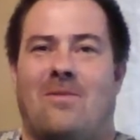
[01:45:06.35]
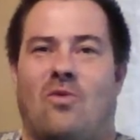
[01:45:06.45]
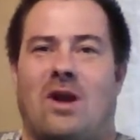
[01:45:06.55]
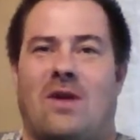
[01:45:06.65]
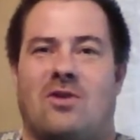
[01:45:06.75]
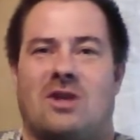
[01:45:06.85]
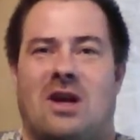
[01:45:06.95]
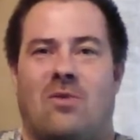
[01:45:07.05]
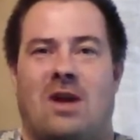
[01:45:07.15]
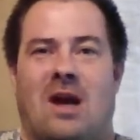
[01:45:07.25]
whatever
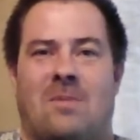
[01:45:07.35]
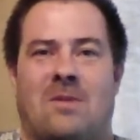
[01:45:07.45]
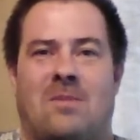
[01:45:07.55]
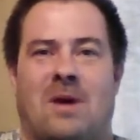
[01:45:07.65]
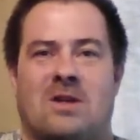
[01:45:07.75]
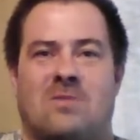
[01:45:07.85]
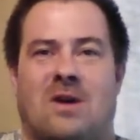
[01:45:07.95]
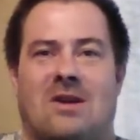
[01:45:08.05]
town we happen to pass by